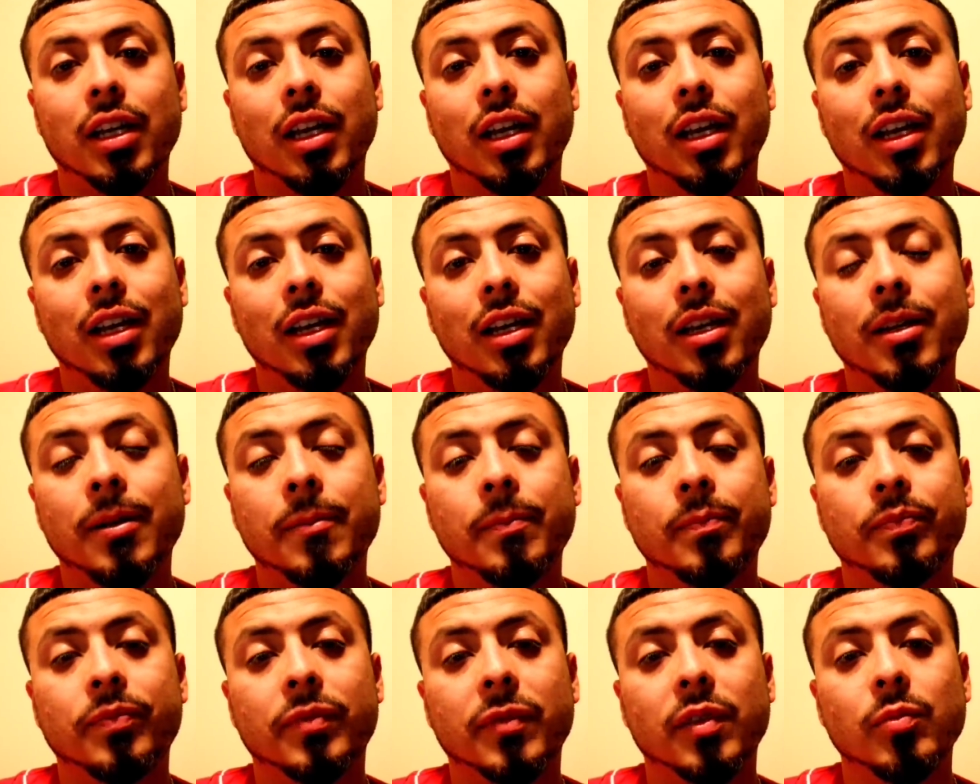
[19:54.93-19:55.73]

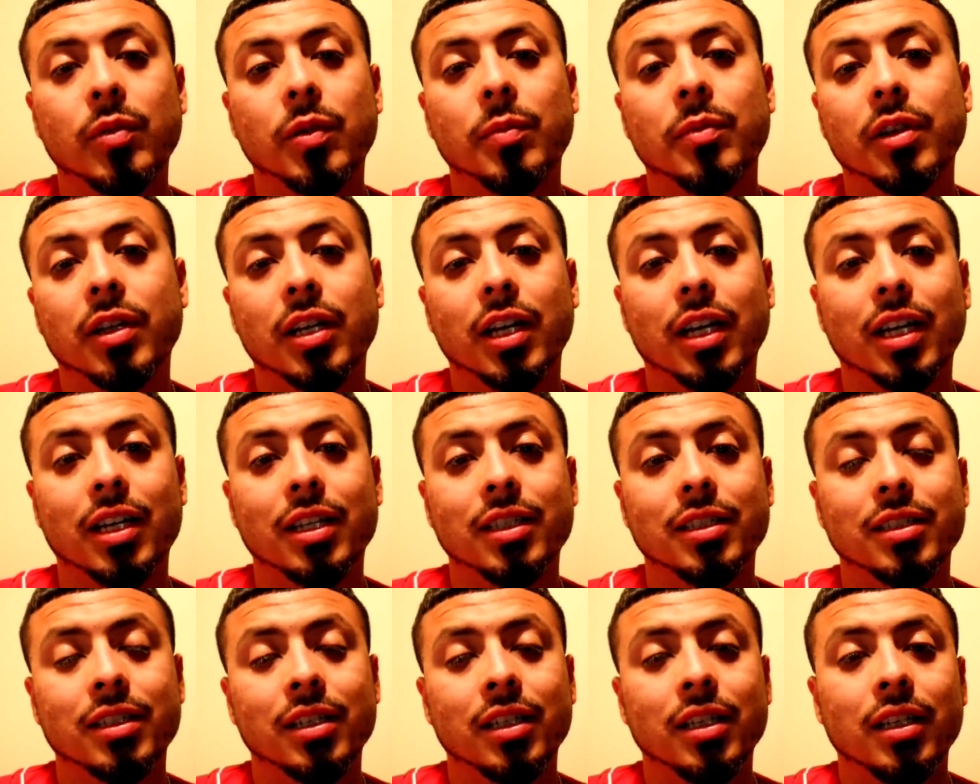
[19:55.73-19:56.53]
And remember,
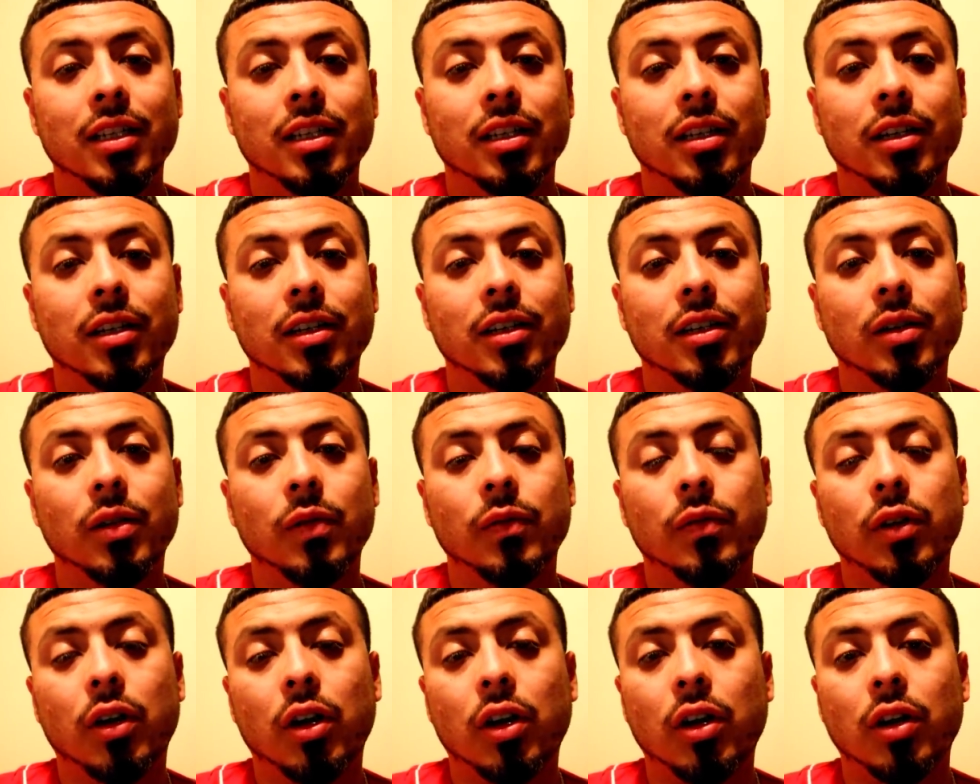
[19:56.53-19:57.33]
guys,
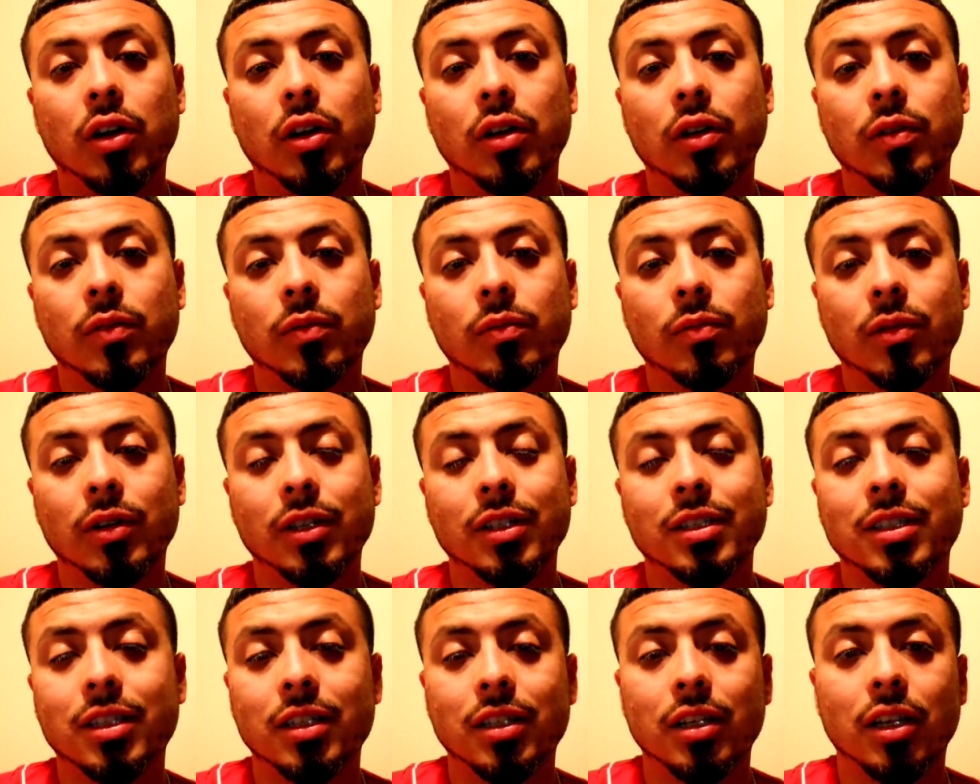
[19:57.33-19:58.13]
if y'all
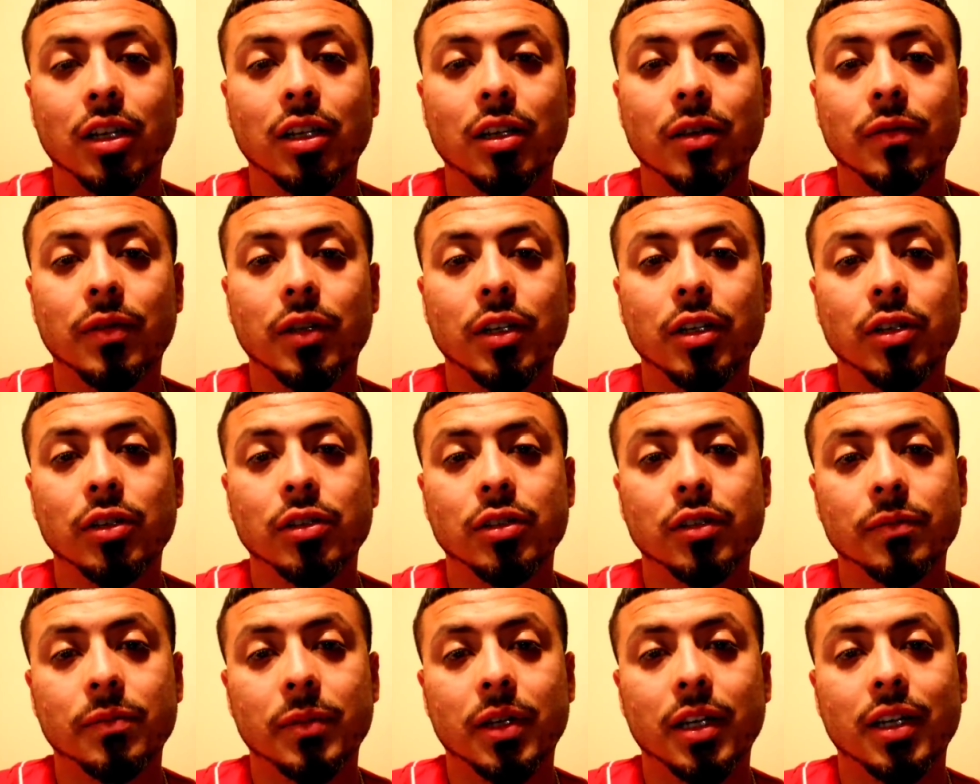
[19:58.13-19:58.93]
want to see the other
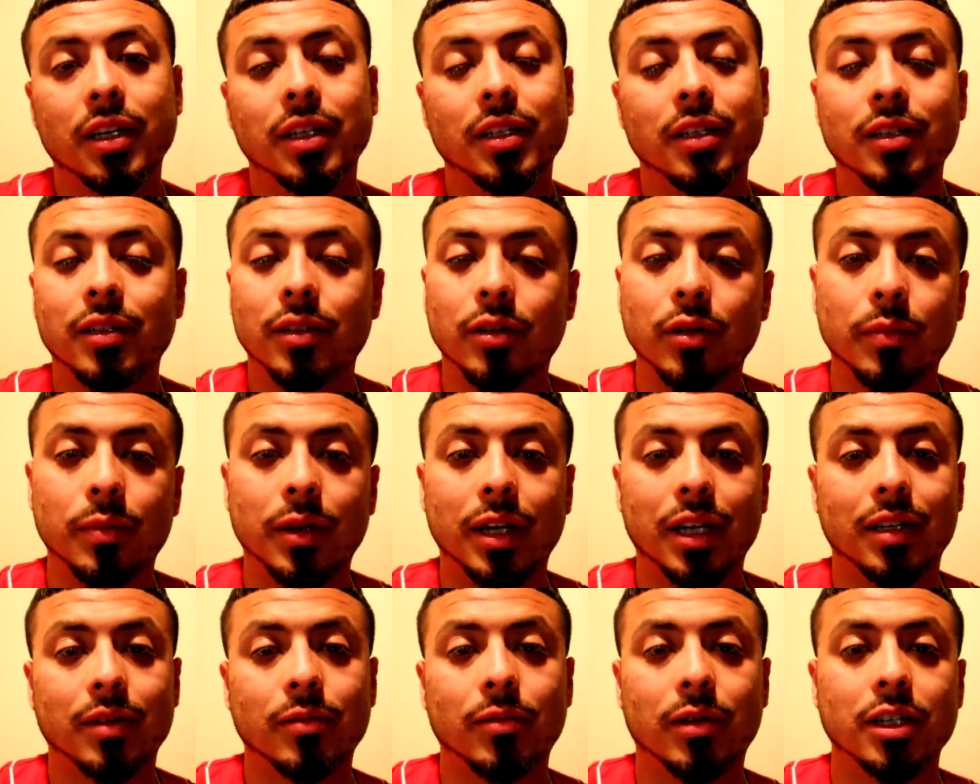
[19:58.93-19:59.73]
videos of mine, go
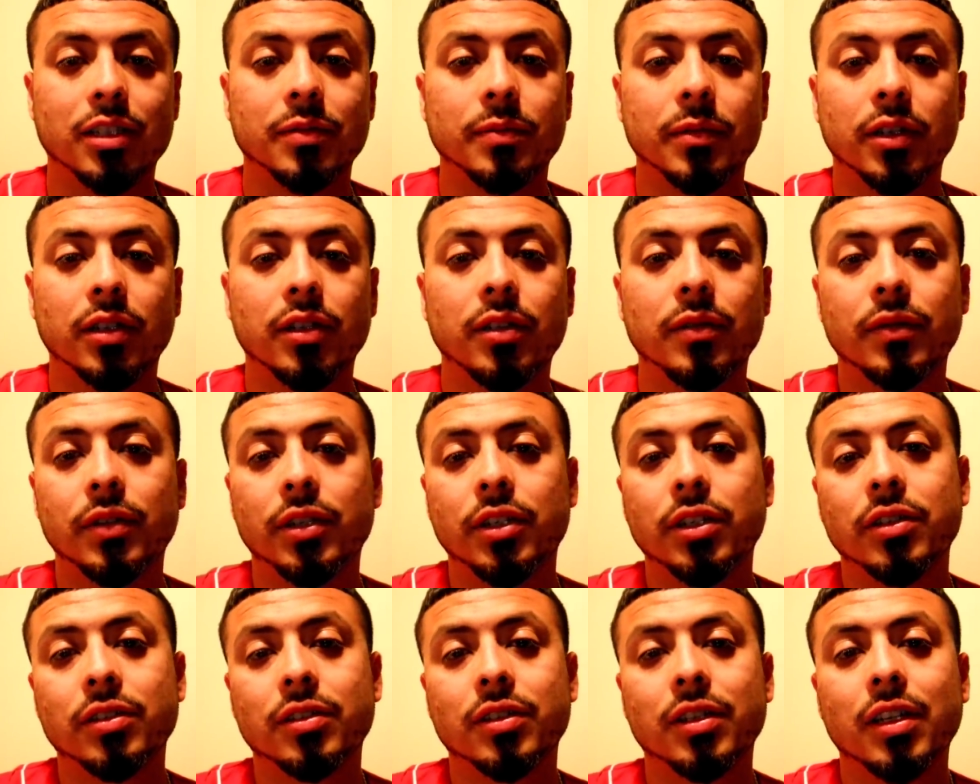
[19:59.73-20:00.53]
back and watch my other
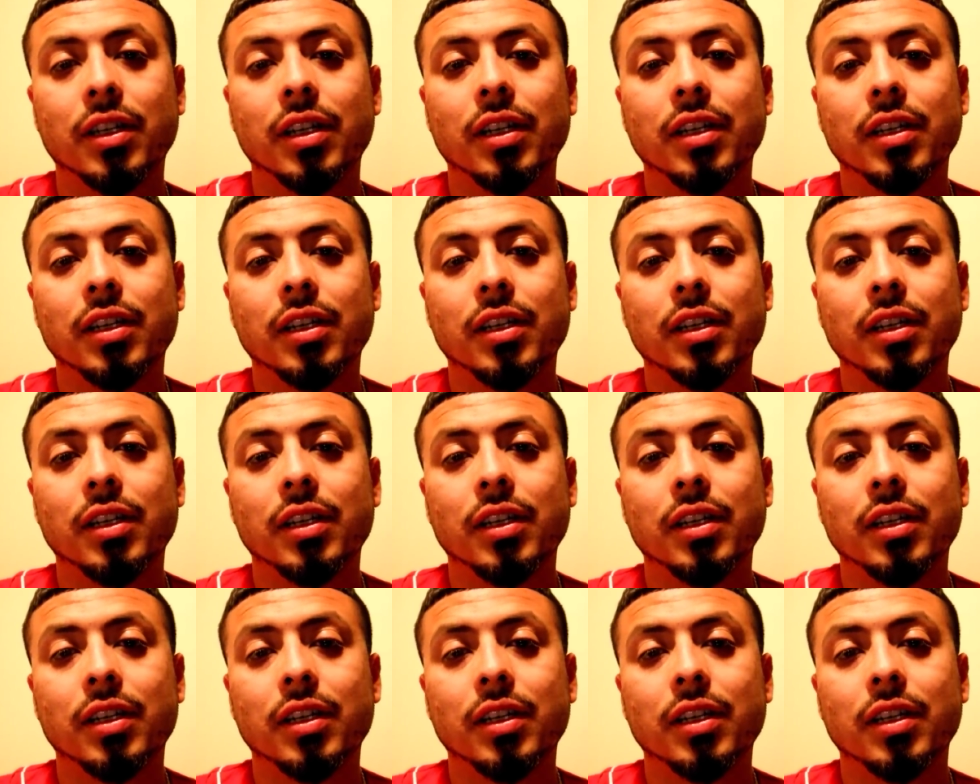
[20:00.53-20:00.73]
videos.